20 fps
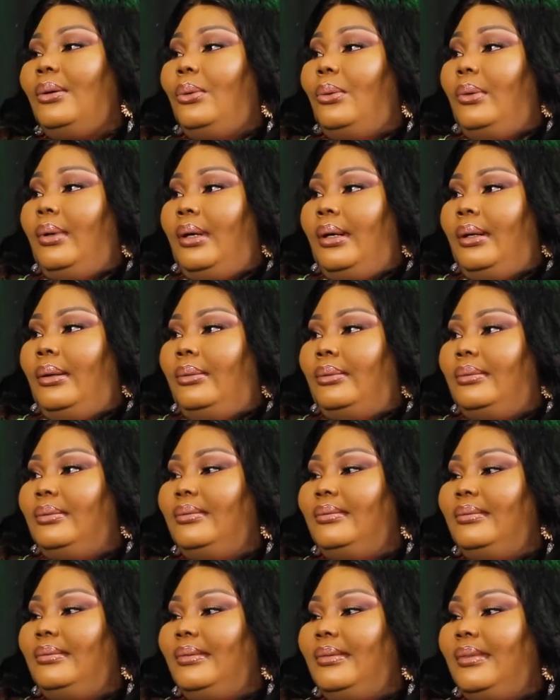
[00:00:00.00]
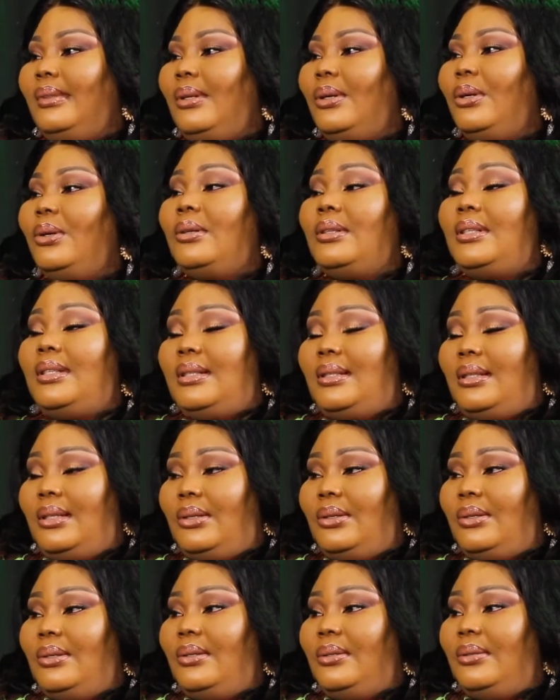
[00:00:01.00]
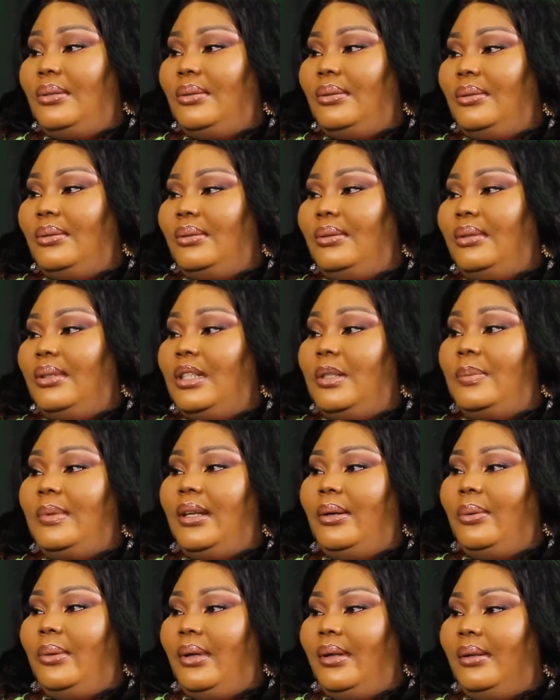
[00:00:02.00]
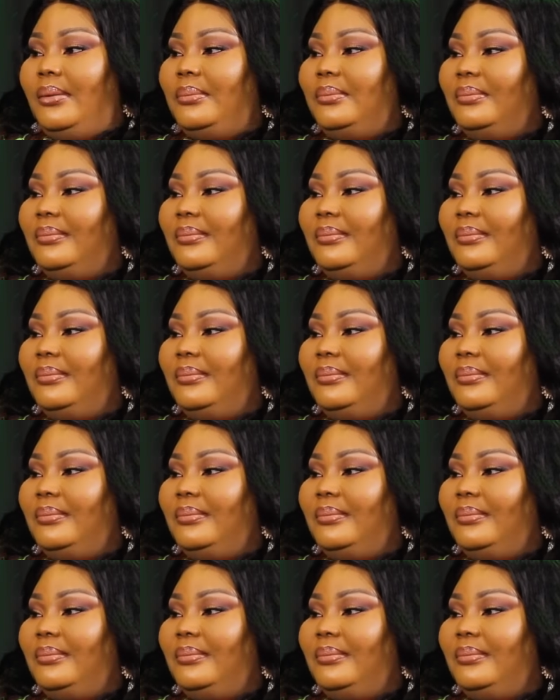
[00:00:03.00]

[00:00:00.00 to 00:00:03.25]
Wow. Good to see you too. It's been a while.